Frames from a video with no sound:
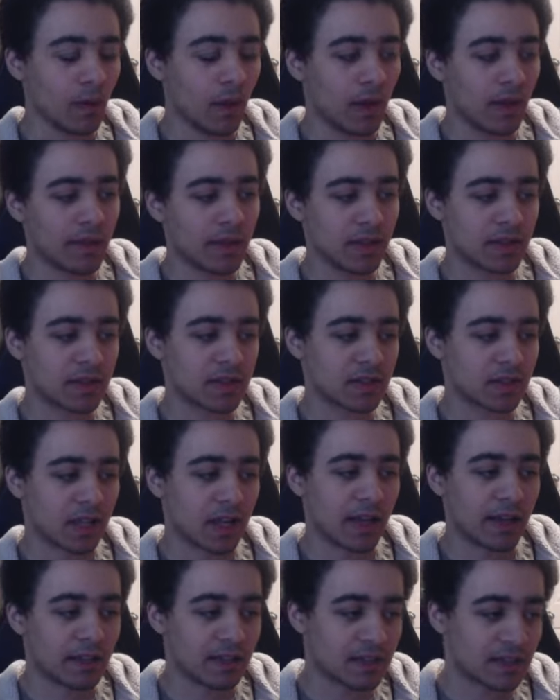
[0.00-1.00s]
And then
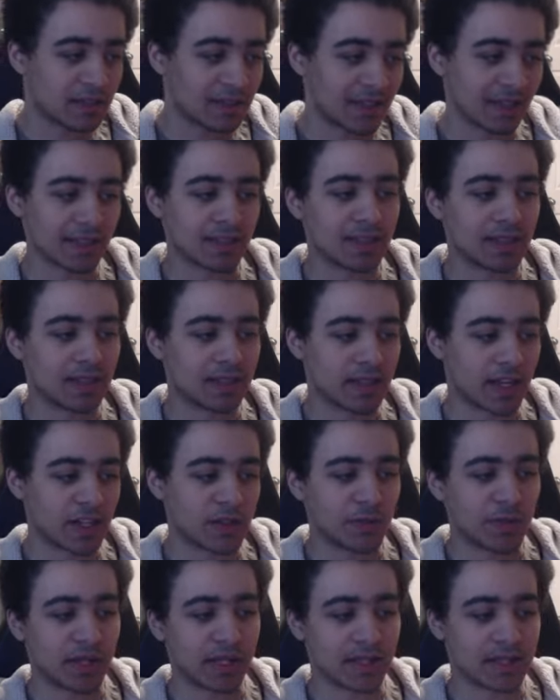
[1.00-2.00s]
slot 6 is
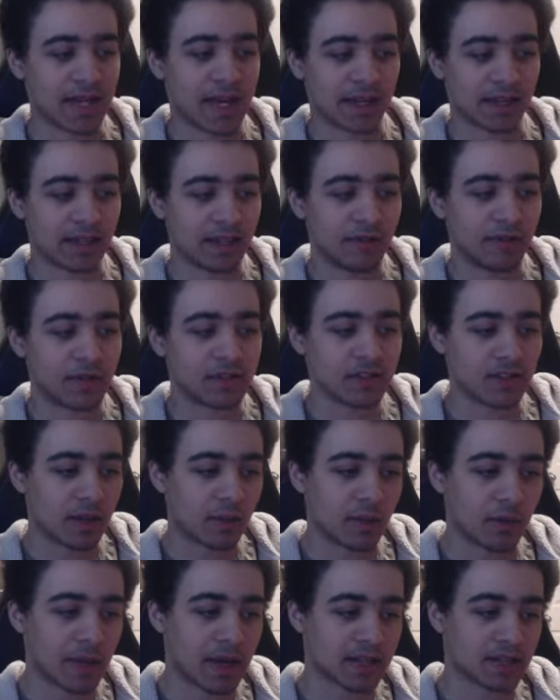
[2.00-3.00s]
HP, attack, defense,
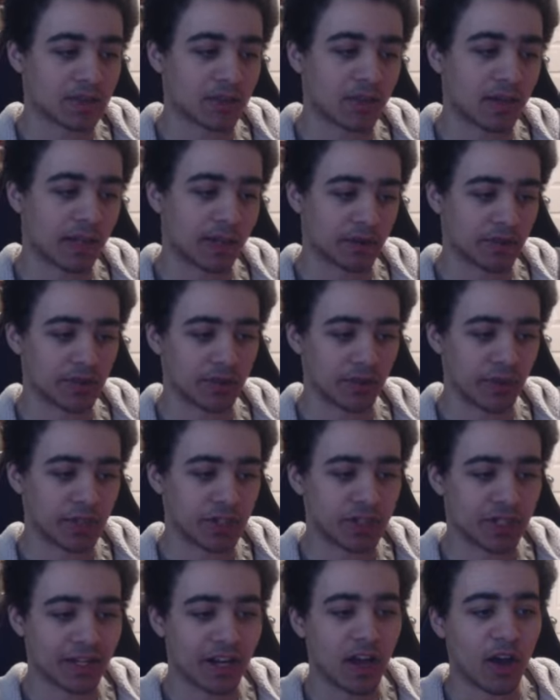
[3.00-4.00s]
anomaly mastery, energy
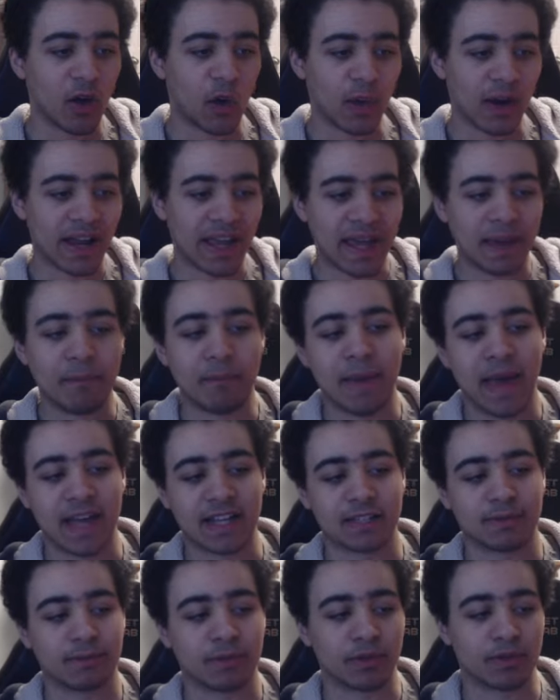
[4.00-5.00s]
regen, or
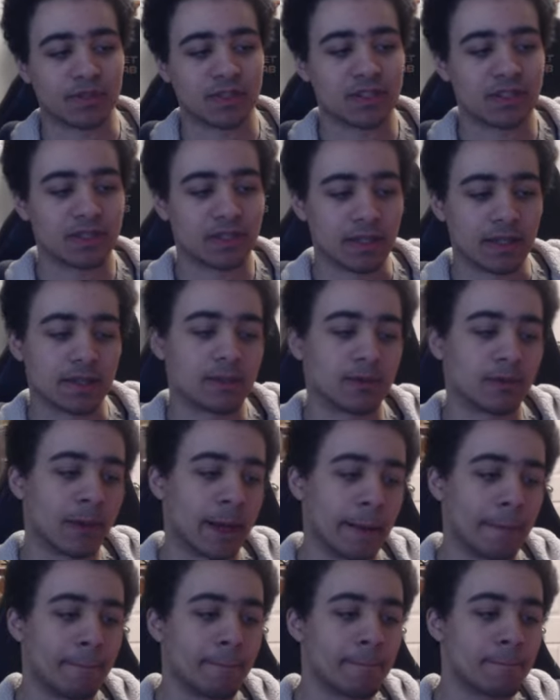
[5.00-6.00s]
impact percent,
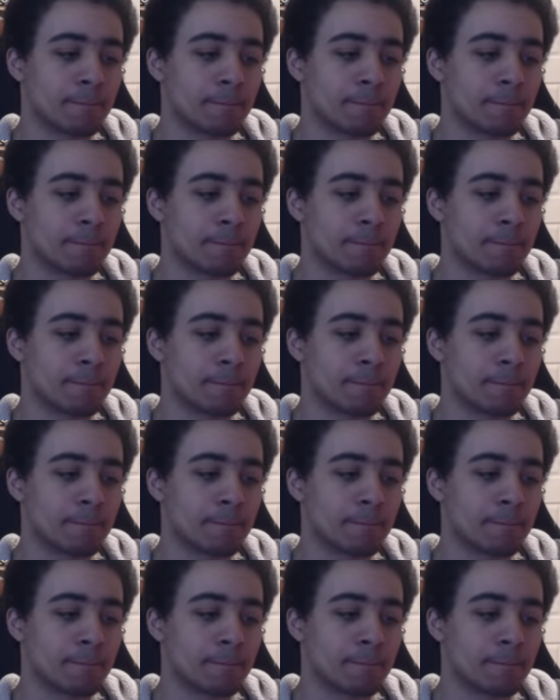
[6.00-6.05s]
right?